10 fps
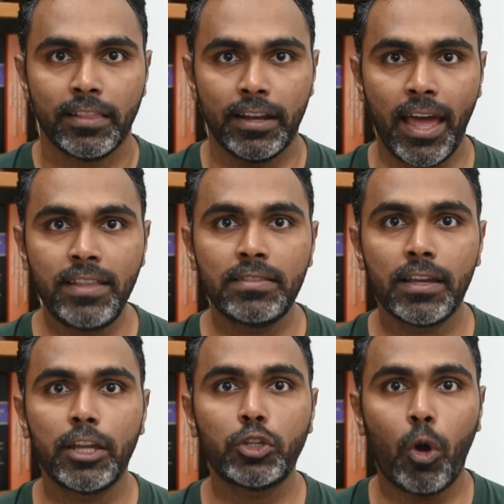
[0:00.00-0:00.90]
The Ninth
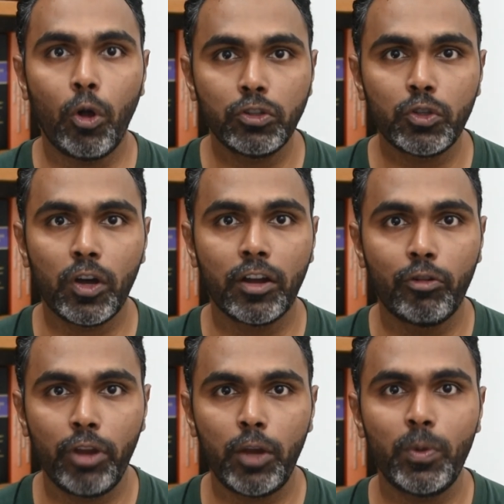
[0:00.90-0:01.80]
Circuit also
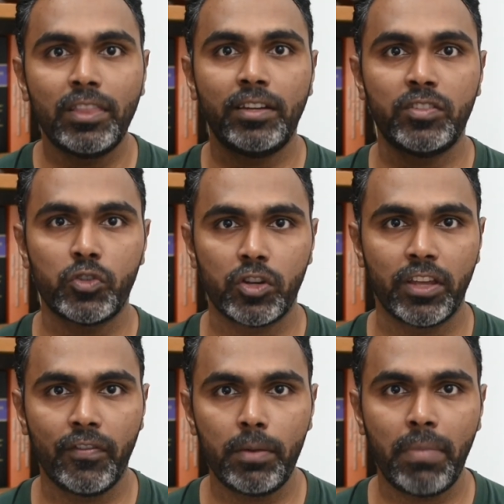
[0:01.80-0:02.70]
agreed with the decision
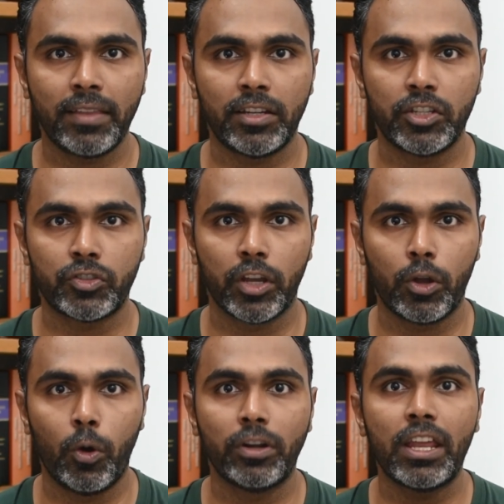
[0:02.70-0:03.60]
given by the district
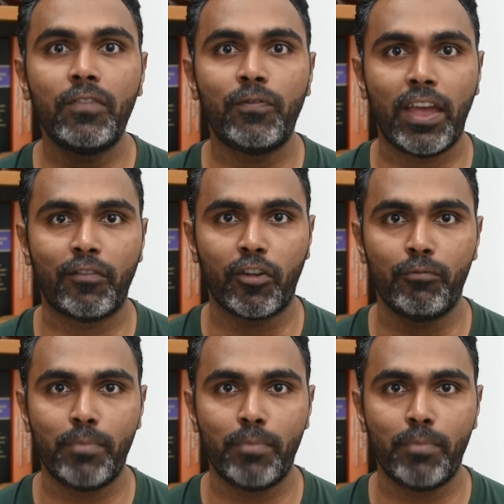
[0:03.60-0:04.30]
court in favor of